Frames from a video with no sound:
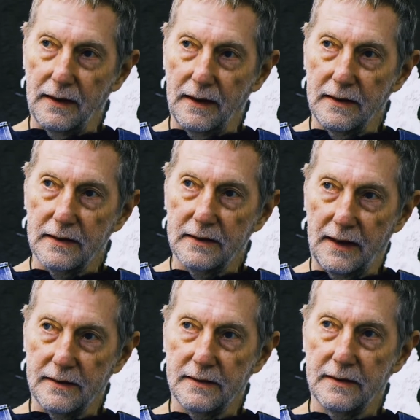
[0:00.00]
in the
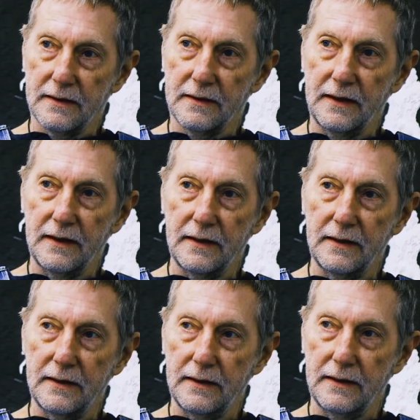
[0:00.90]
sense that
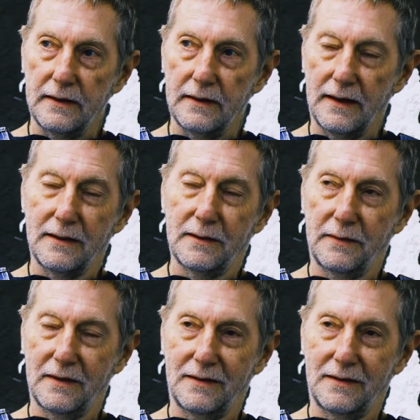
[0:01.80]
that's a